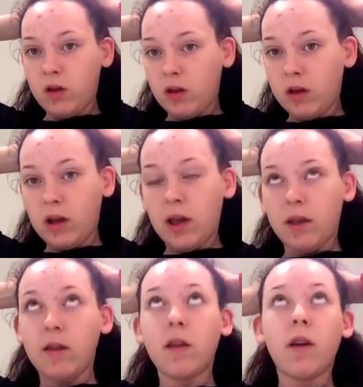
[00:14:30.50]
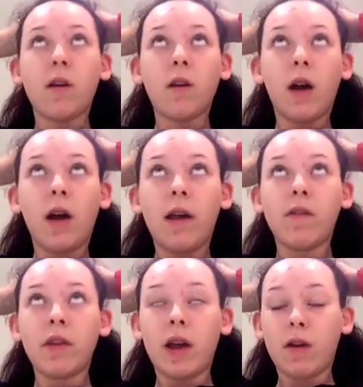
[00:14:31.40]
Okay, so
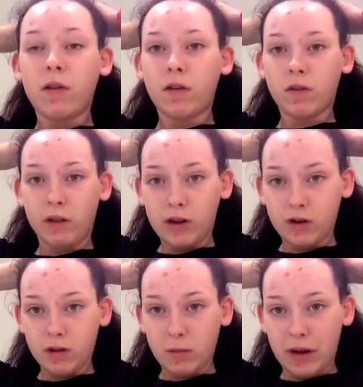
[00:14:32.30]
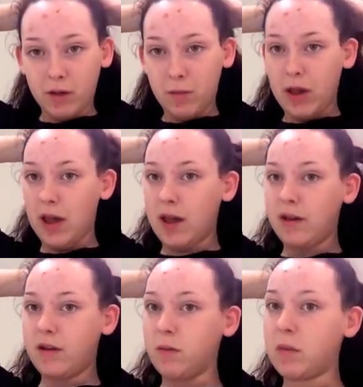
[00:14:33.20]
I've now reached the back of my head,
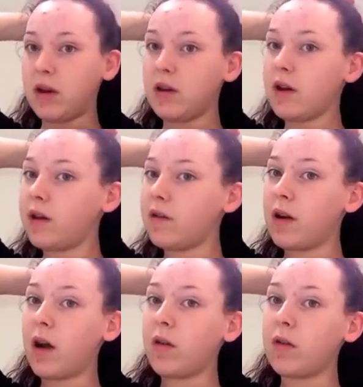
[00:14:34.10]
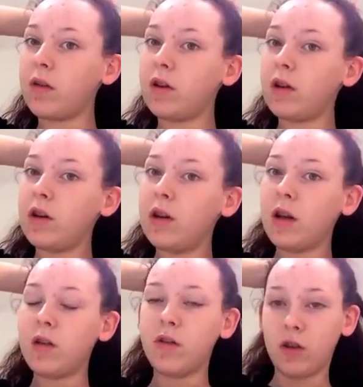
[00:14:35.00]
so I'm going to turn around
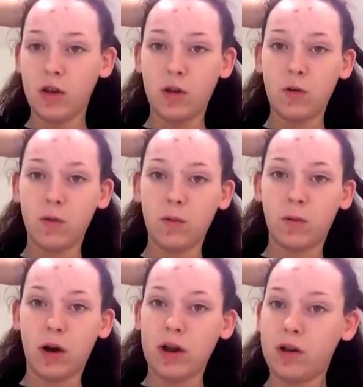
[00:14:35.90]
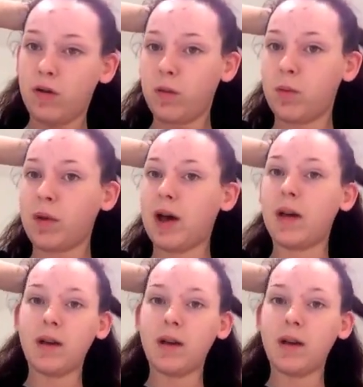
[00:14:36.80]
and show you what I do from the back.